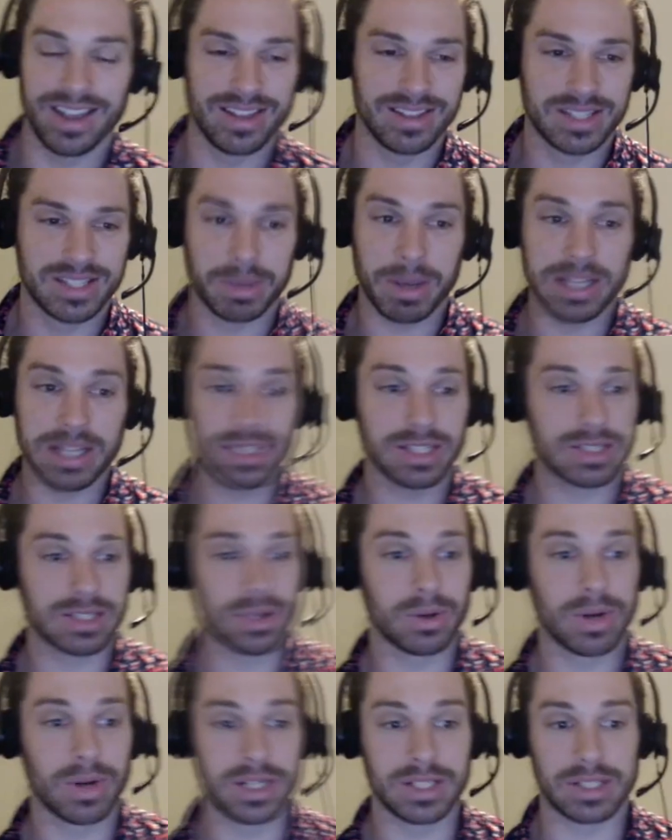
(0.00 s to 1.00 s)
Space is
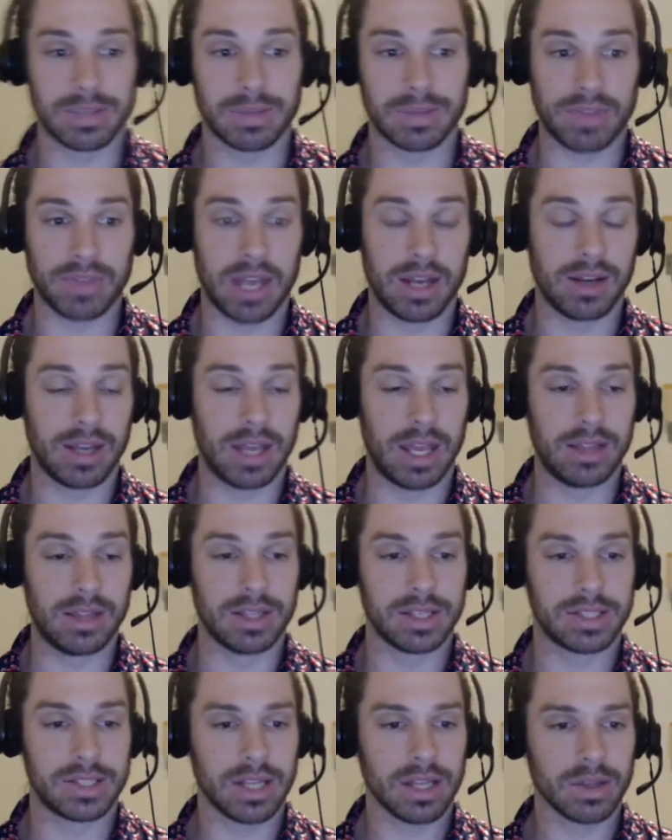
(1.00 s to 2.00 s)
always, and
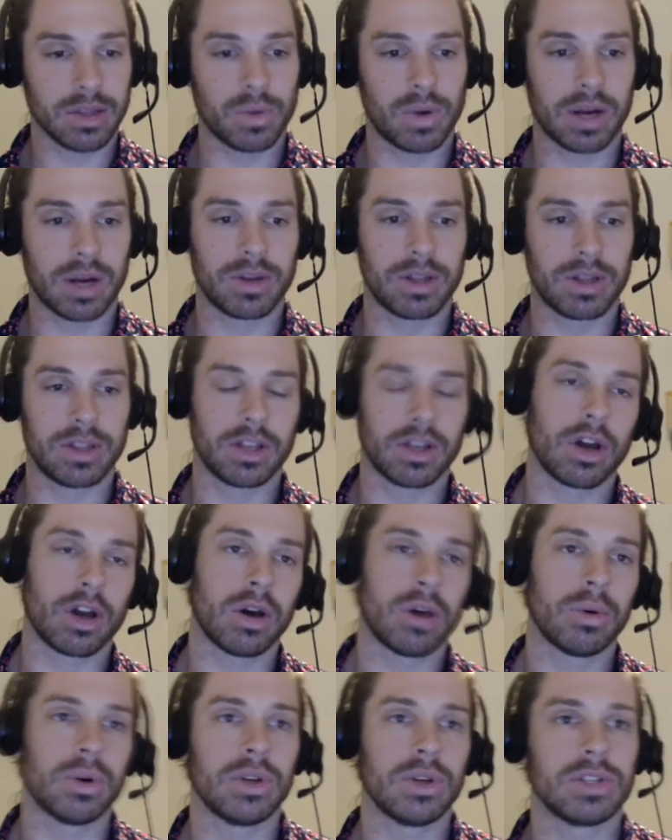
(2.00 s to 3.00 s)
there's the other worry that, oh,
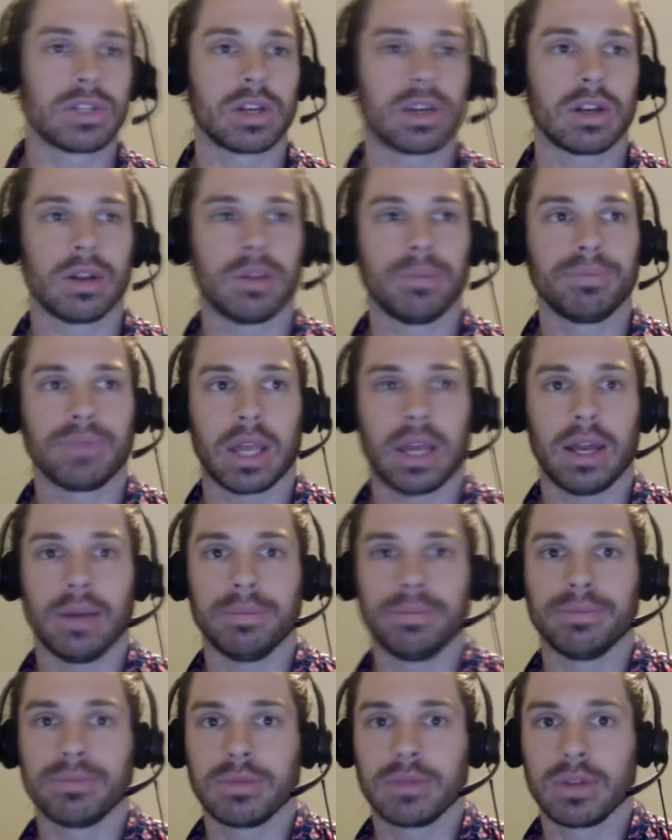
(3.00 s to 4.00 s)
well, he's going
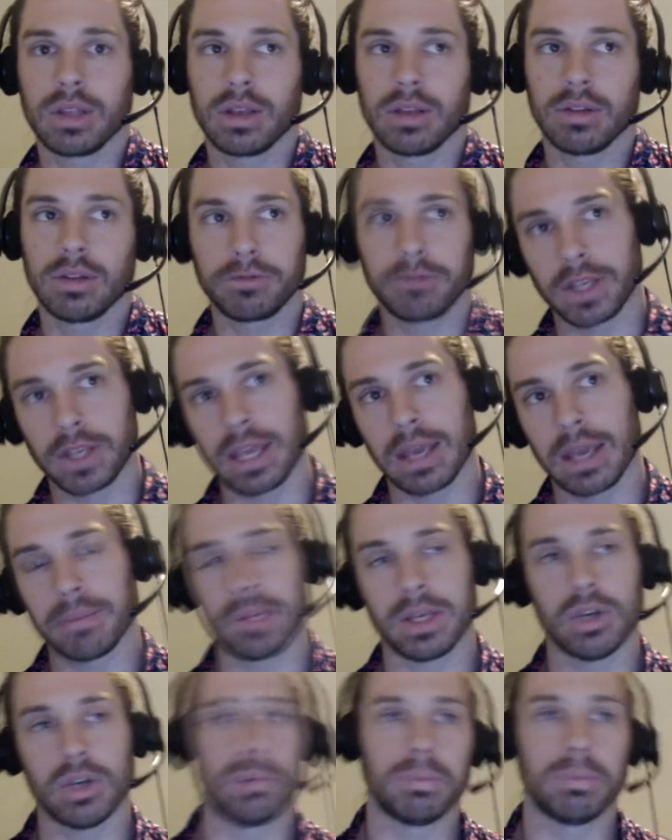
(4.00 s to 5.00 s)
to, forget
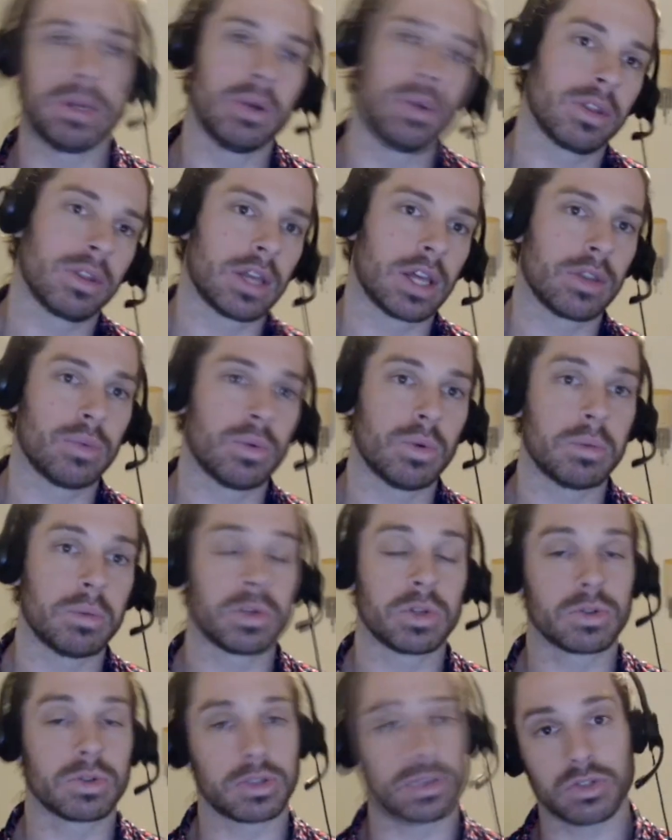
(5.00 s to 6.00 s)
me or be with another
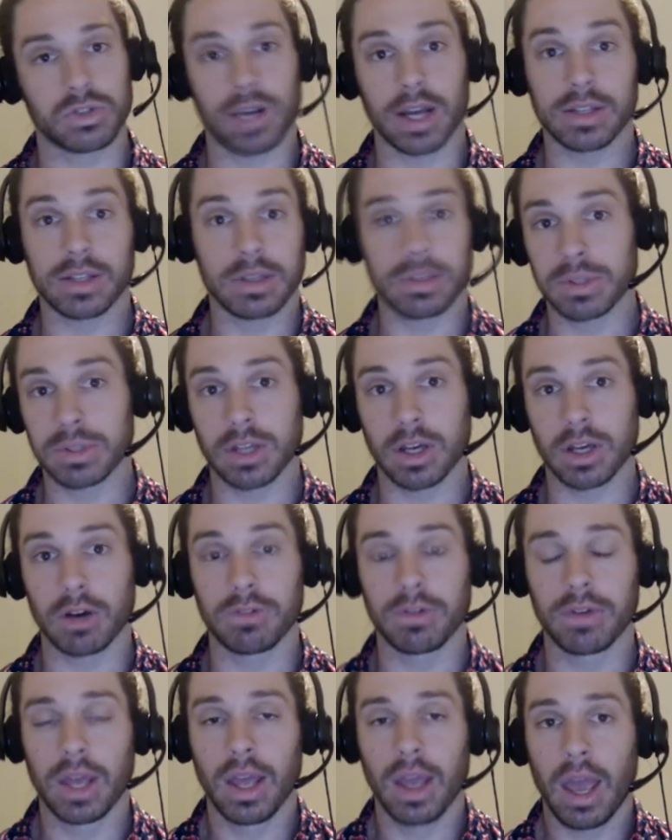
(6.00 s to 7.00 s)
woman or distract
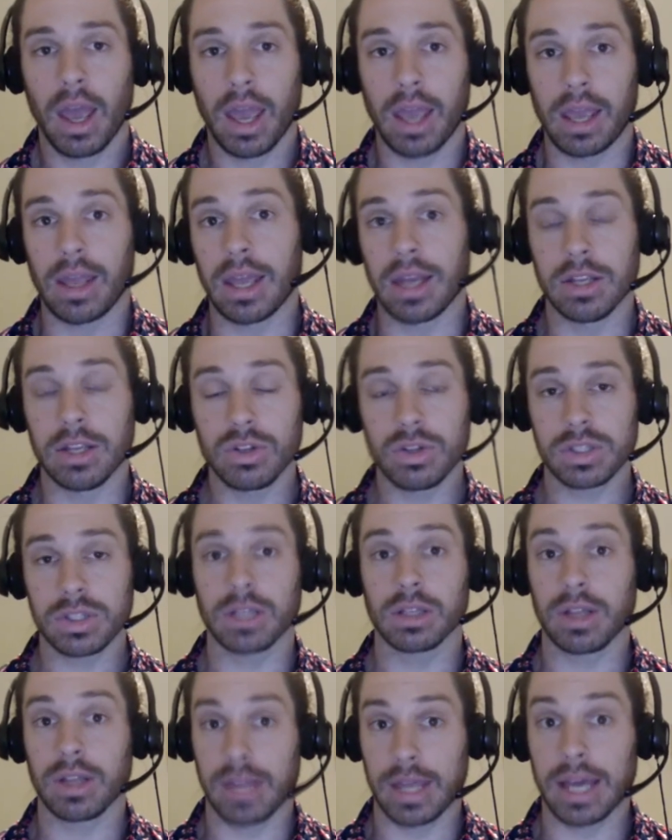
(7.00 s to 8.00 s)
himself. And
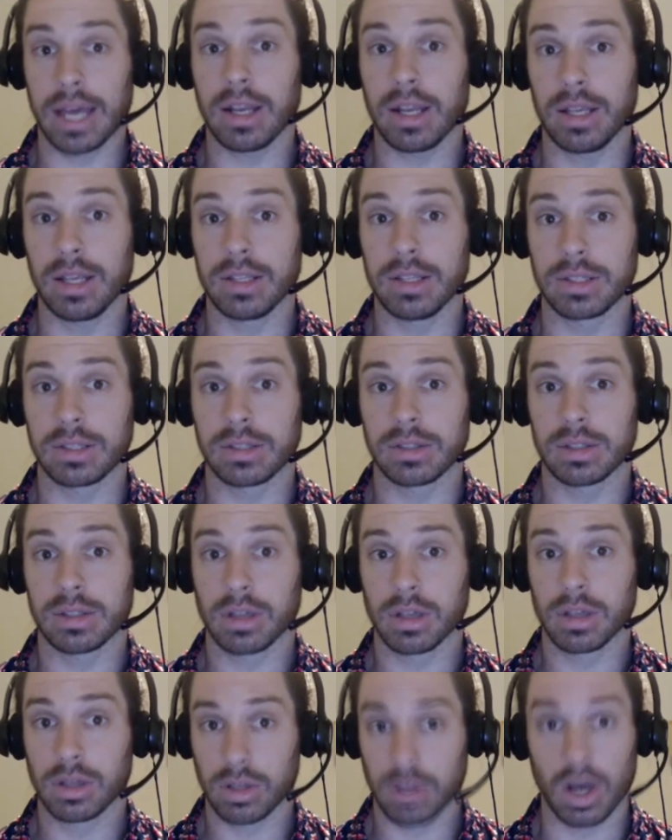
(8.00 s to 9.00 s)
interestingly, that is
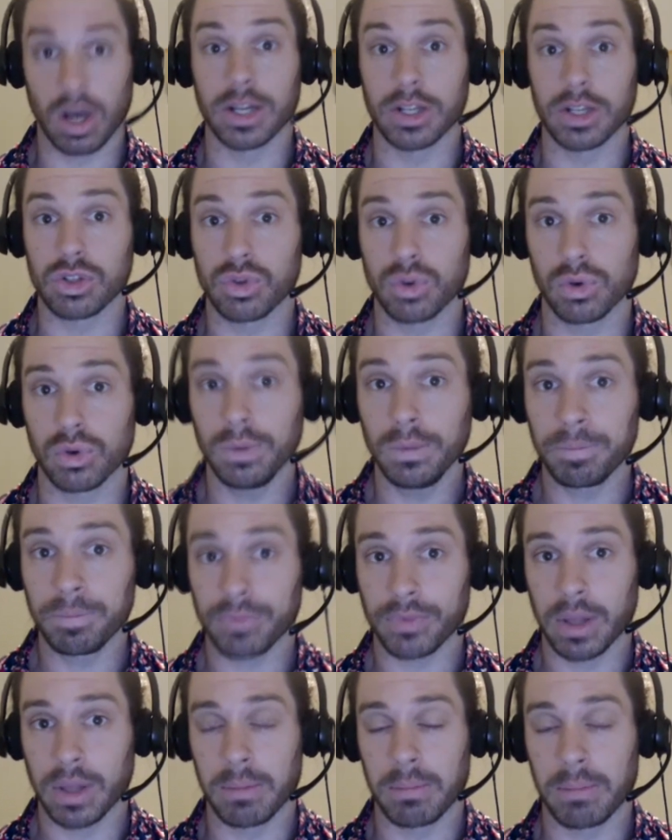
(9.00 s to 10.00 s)
kind of true.
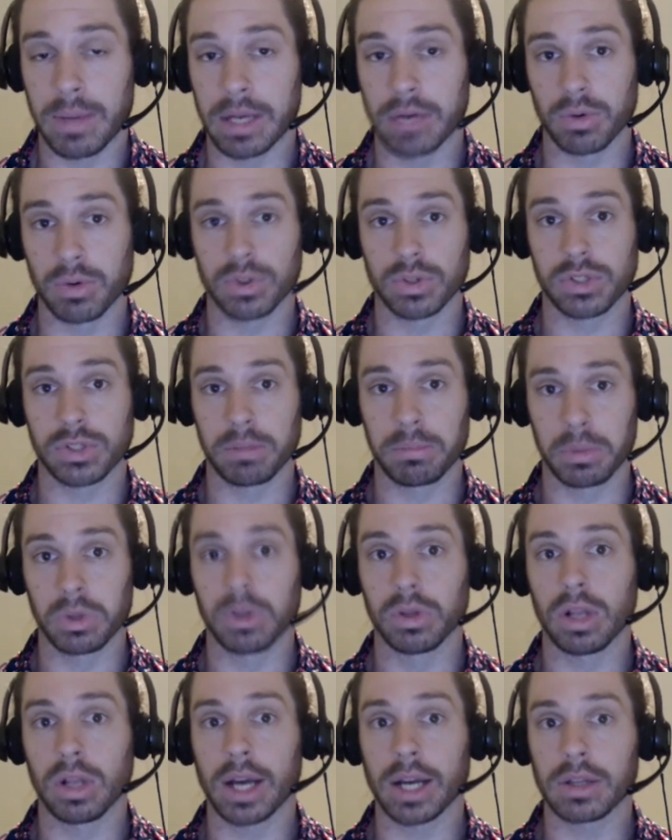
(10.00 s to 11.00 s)
Men are also
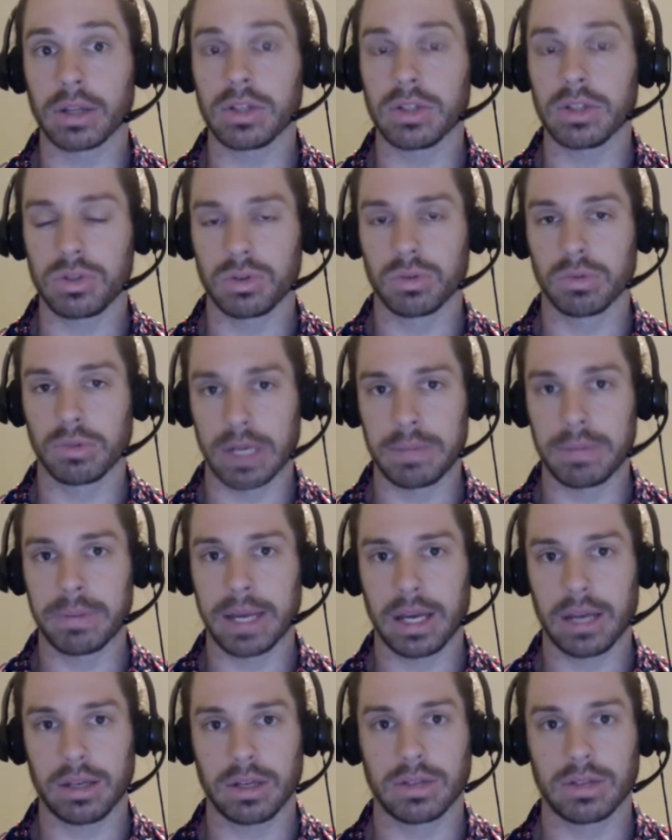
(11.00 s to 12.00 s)
more likely to
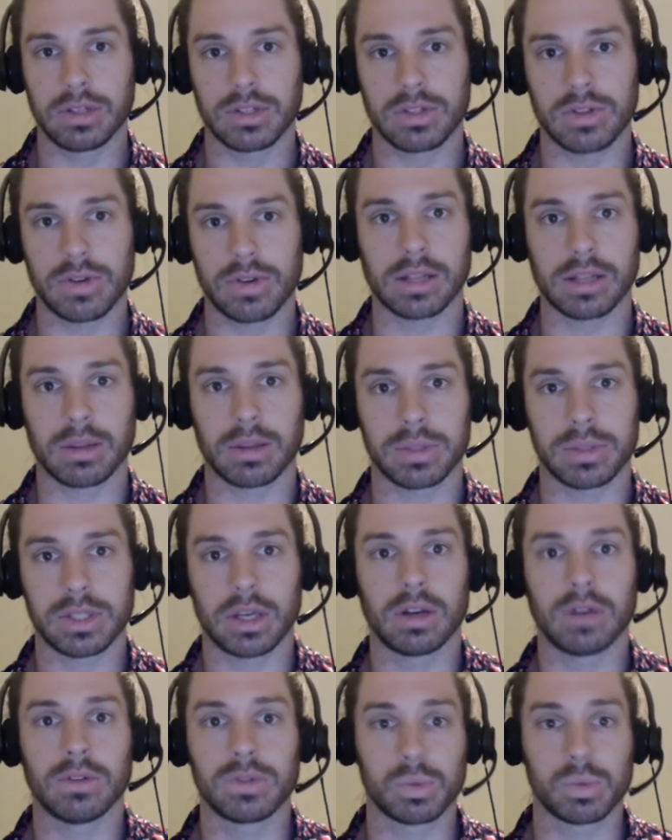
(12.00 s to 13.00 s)
rebound and distract
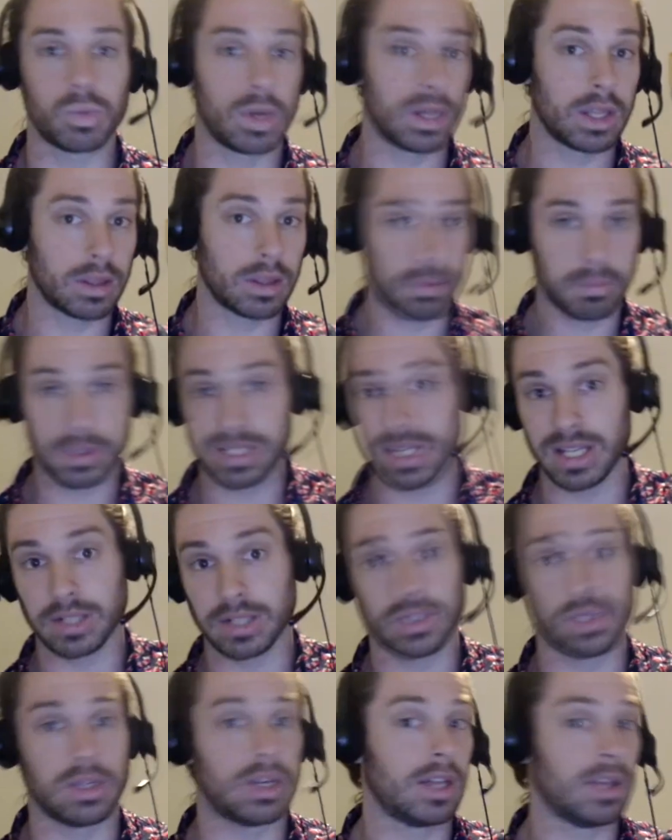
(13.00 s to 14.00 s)
themselves with
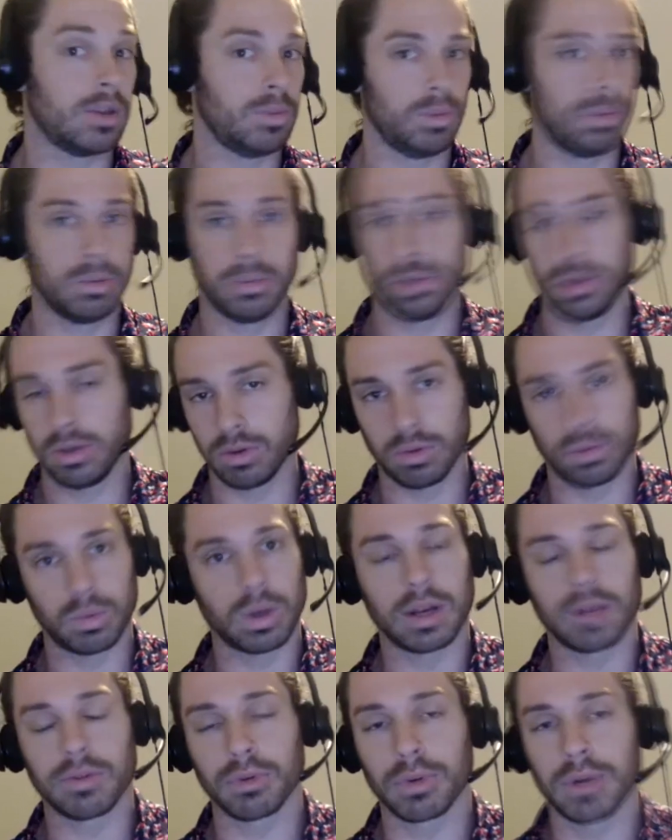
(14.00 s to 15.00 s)
potentially another woman or
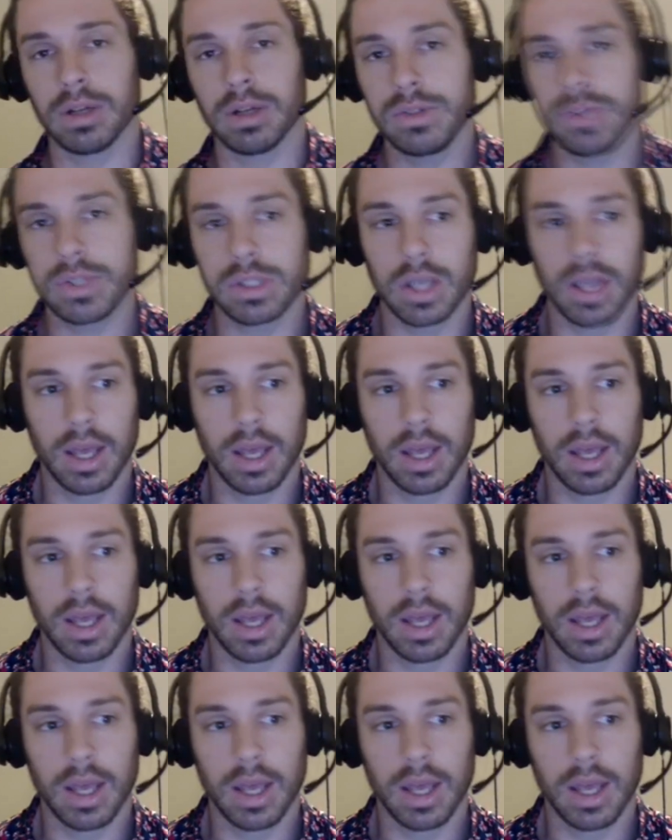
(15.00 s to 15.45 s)
whatever else.